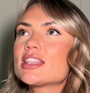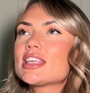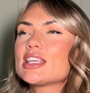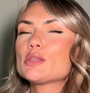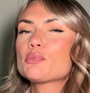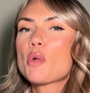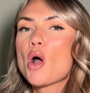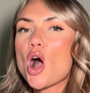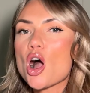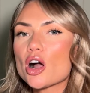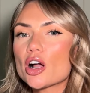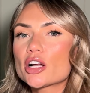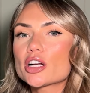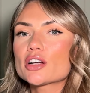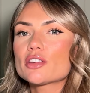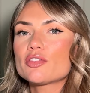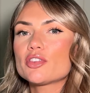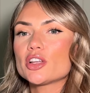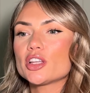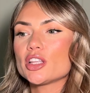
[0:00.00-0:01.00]
These
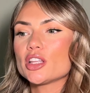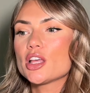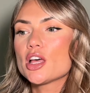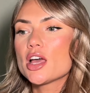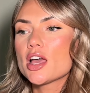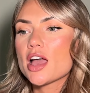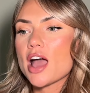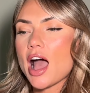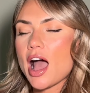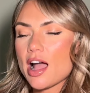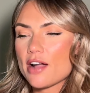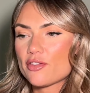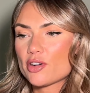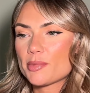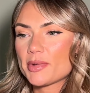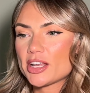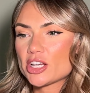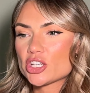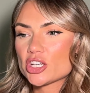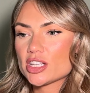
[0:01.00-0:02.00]
powerful
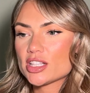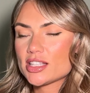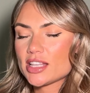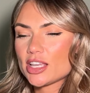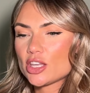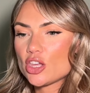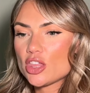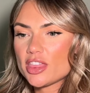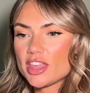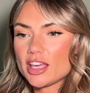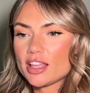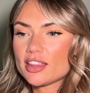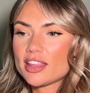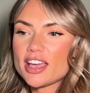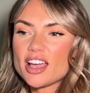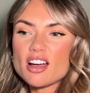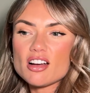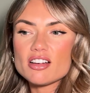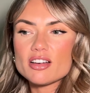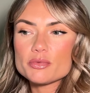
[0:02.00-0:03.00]
affirmations, like you think
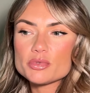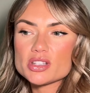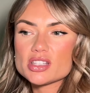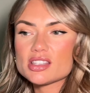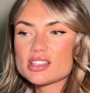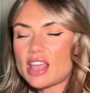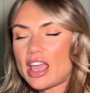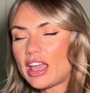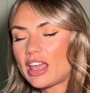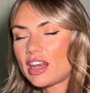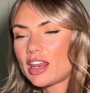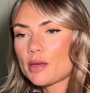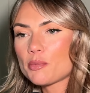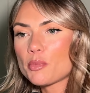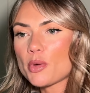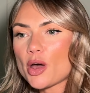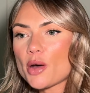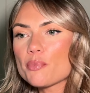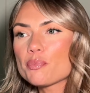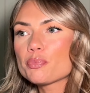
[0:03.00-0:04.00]
like, oh, I'm just saying it,
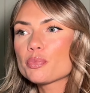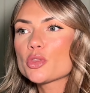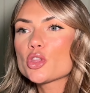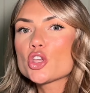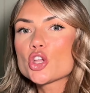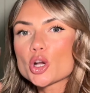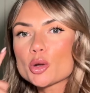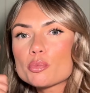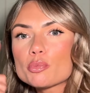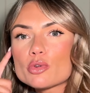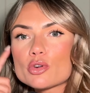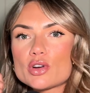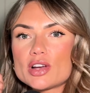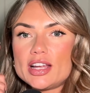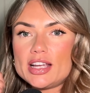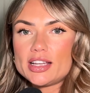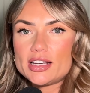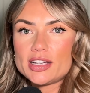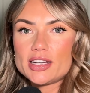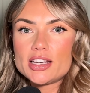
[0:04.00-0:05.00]
but your
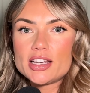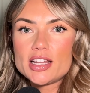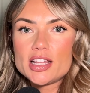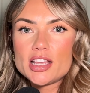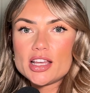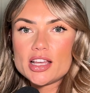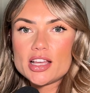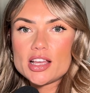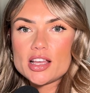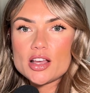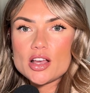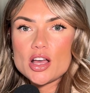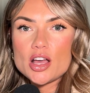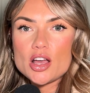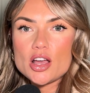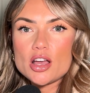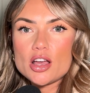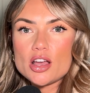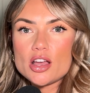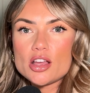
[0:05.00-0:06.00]
brain
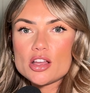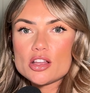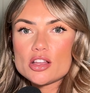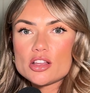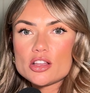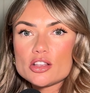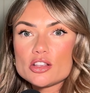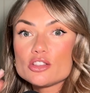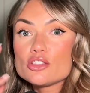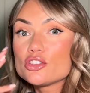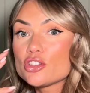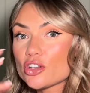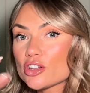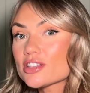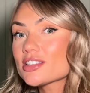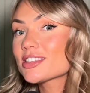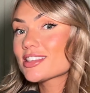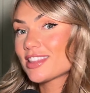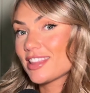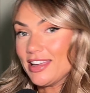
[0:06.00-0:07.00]

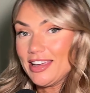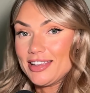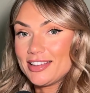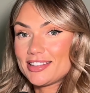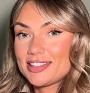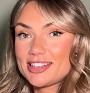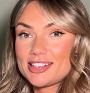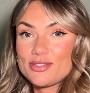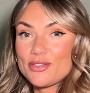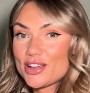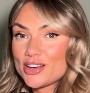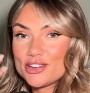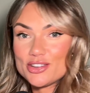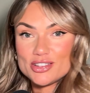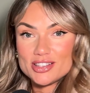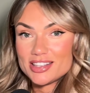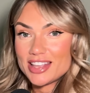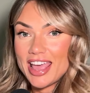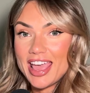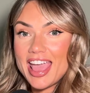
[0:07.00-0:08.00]
does things when you
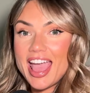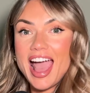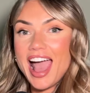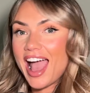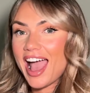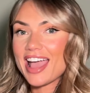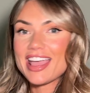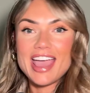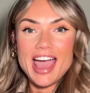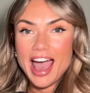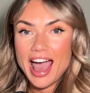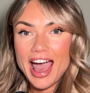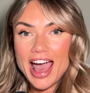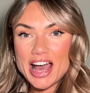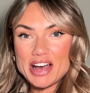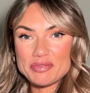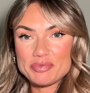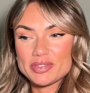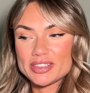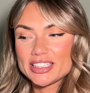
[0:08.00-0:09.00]
say, I
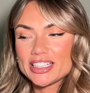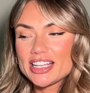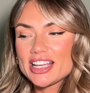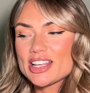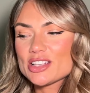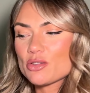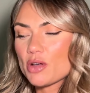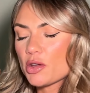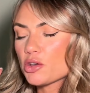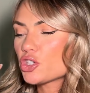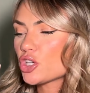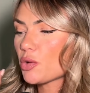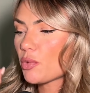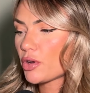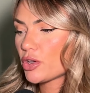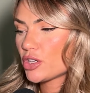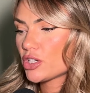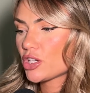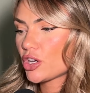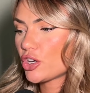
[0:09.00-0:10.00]
am. So I do
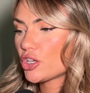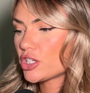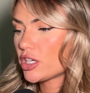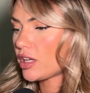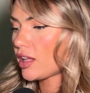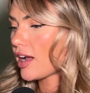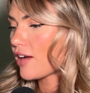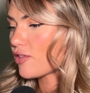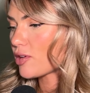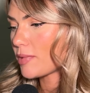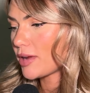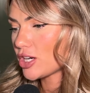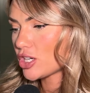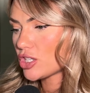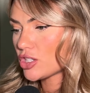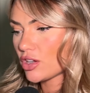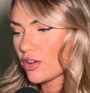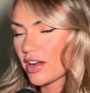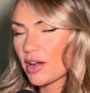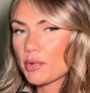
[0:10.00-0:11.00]
want you to start your daily
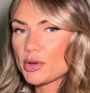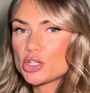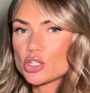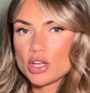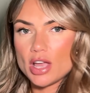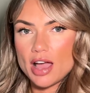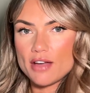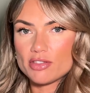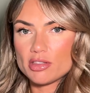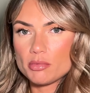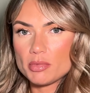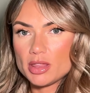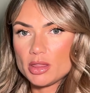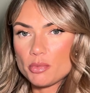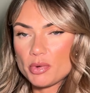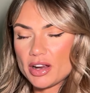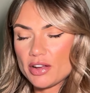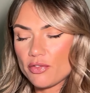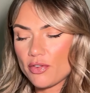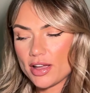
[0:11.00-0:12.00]
affirmations, all right? We do have them in the
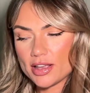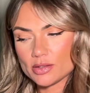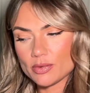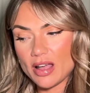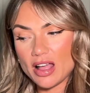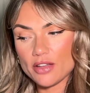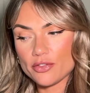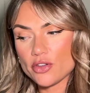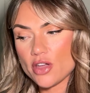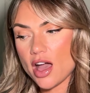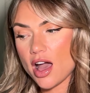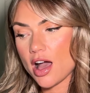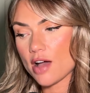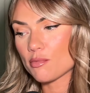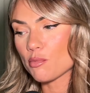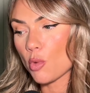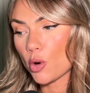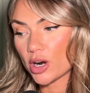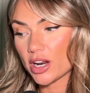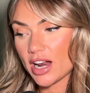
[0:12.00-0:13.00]
Brave Way as well. If you
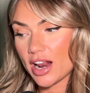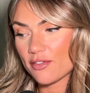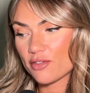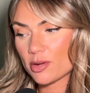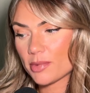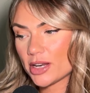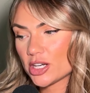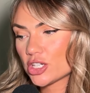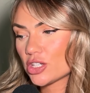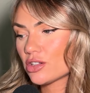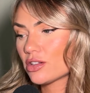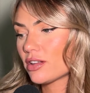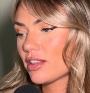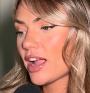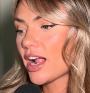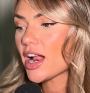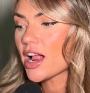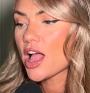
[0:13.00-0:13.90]
have morning affirmations are there.